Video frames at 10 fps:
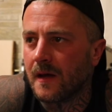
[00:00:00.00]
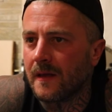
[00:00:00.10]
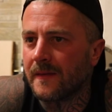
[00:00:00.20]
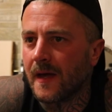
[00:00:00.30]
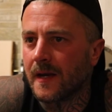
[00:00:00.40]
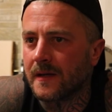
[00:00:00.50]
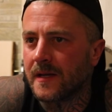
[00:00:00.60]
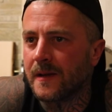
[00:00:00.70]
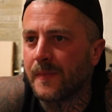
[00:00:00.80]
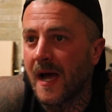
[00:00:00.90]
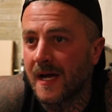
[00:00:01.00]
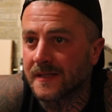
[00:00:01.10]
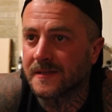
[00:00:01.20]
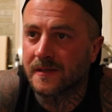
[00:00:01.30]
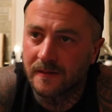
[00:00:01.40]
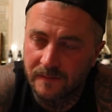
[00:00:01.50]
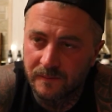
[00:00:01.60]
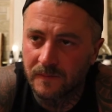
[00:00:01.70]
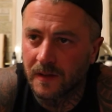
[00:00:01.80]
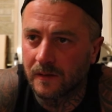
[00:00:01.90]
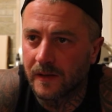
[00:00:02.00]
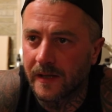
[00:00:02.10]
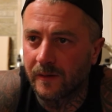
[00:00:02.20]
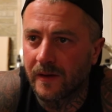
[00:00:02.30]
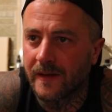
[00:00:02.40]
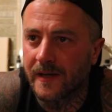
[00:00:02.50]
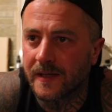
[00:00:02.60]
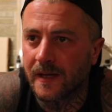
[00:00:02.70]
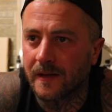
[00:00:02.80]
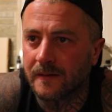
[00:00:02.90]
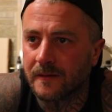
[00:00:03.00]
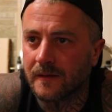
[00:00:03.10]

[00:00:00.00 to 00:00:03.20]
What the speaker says: and then he passed a little later on that day.